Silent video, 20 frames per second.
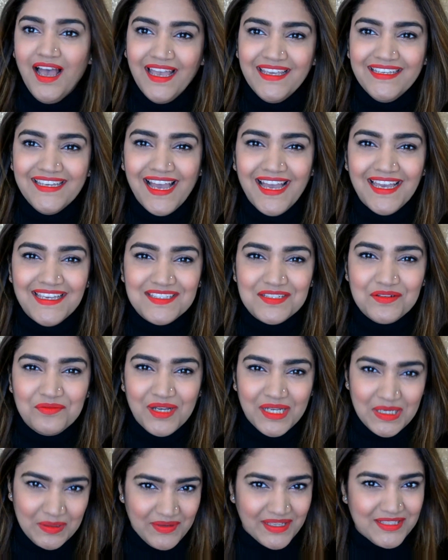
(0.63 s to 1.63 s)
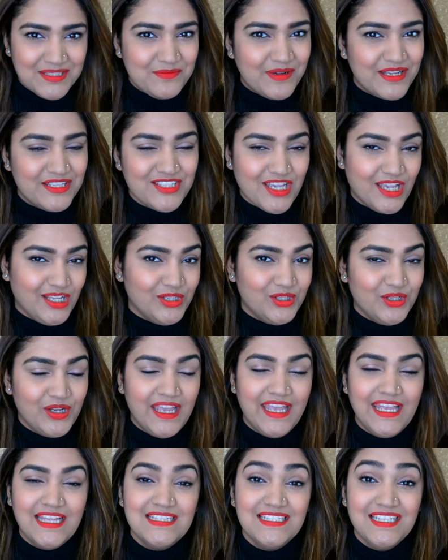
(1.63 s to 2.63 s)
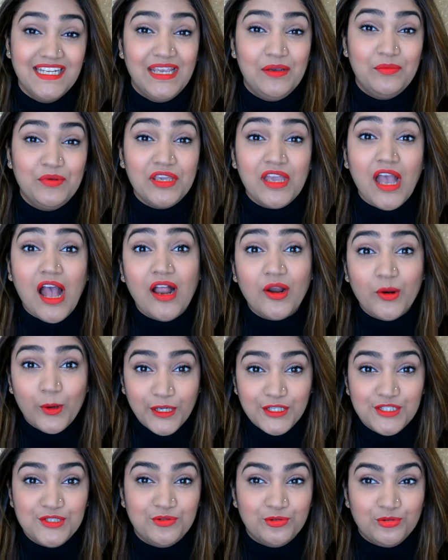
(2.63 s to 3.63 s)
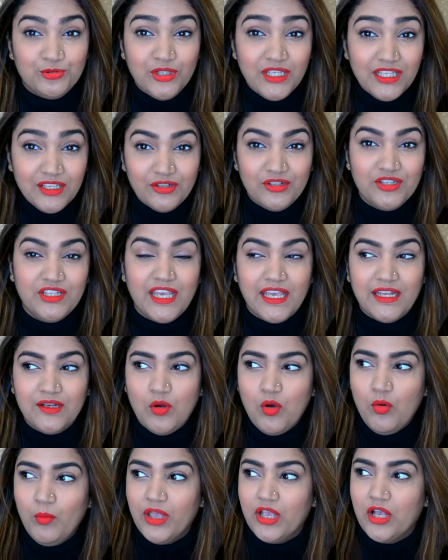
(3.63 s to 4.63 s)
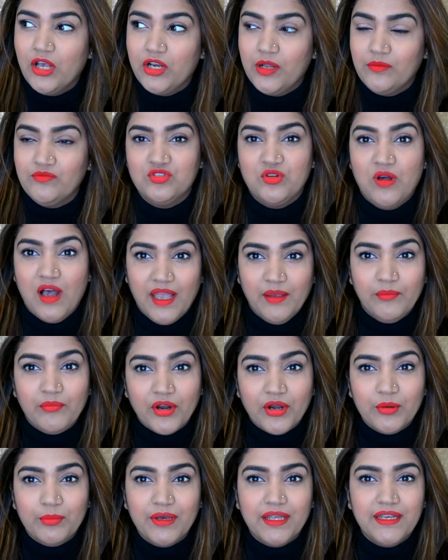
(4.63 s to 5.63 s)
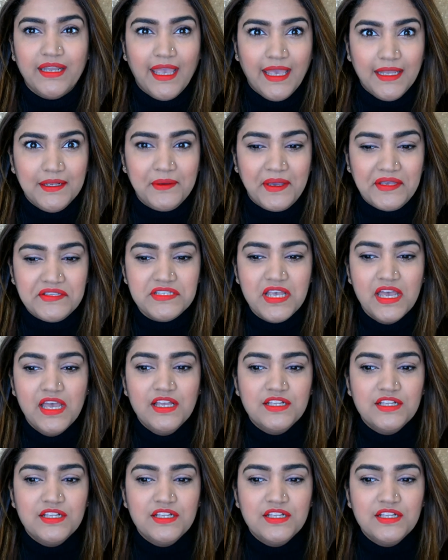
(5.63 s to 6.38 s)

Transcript: Hi guys, welcome back to my channel, and today we are going to recreate, oh my god, I'm so hyper, but anyways,